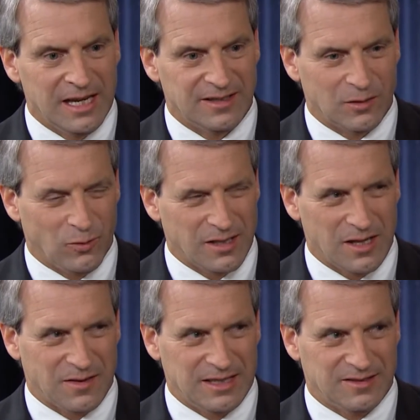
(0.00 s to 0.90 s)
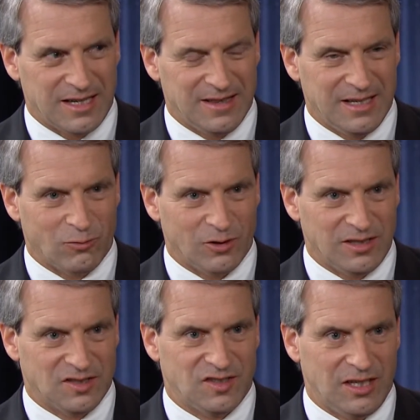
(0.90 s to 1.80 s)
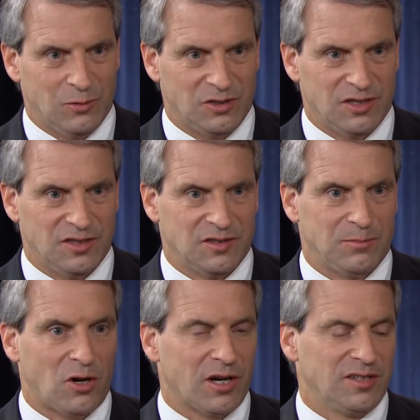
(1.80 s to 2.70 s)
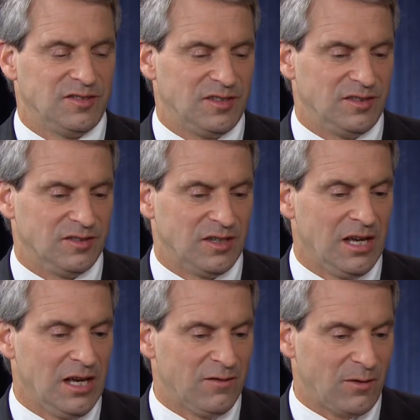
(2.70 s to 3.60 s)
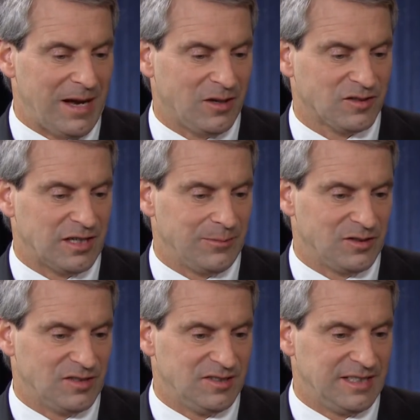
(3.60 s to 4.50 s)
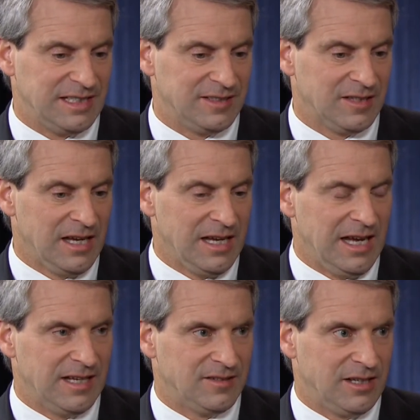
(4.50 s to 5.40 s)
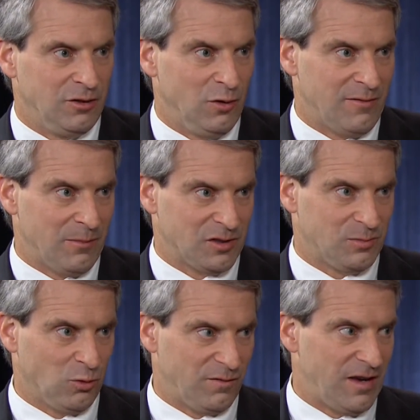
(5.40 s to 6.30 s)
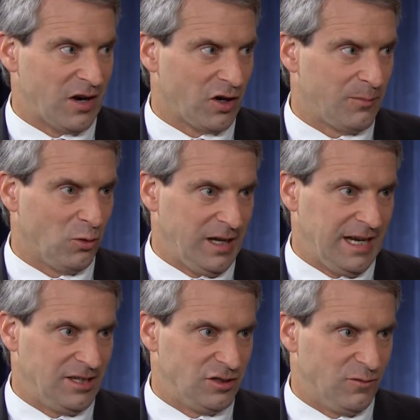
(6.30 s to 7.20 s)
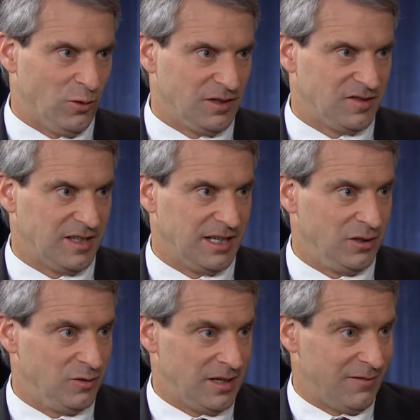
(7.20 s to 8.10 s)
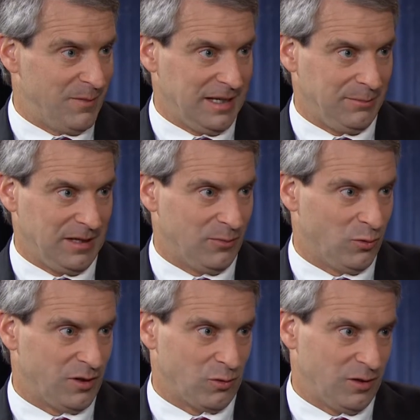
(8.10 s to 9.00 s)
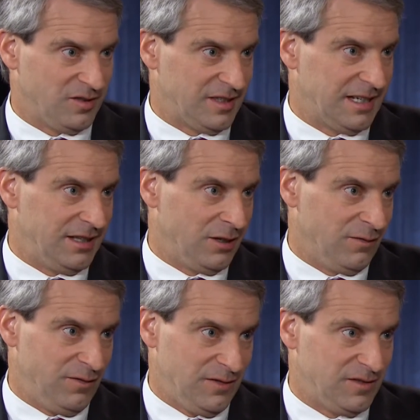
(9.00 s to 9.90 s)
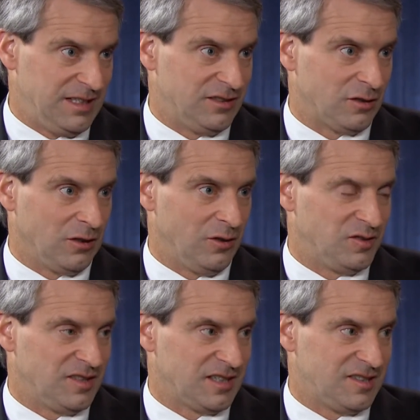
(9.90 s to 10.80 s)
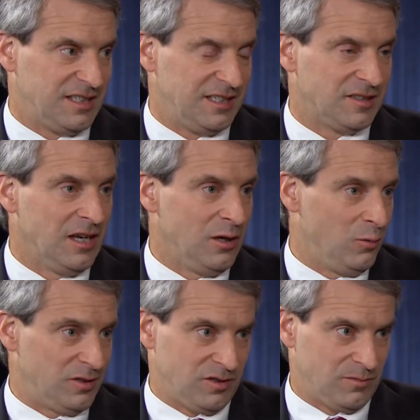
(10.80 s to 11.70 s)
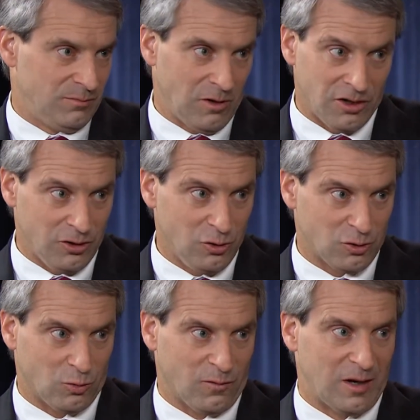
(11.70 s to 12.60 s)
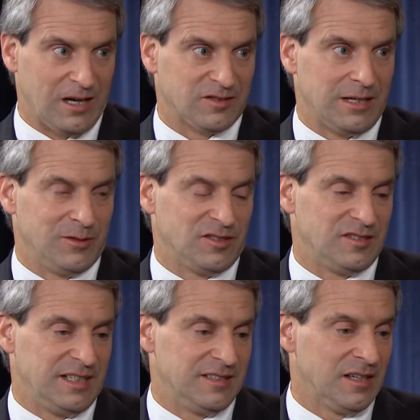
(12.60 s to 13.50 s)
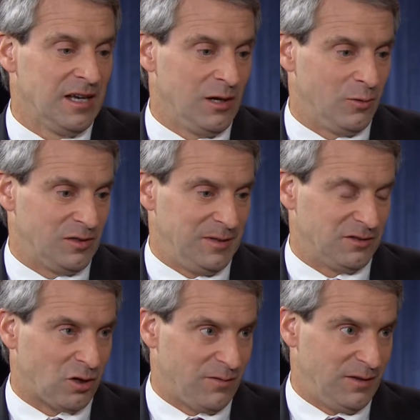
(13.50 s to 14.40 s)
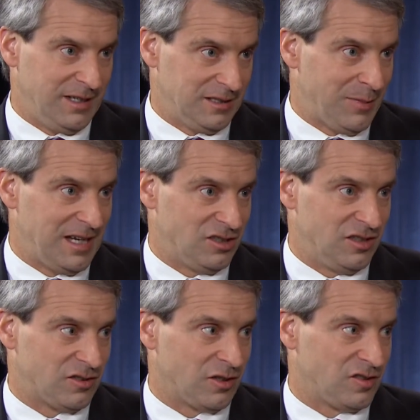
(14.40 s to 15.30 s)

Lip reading: is that one of the things that I think really distinguishes Parkinson's from Alzheimer's disease is that you have a much more variable age of onset. You have many people with their onset in their 50s or low 60s, which is unusual for Alzheimer's disease, which means often these patients are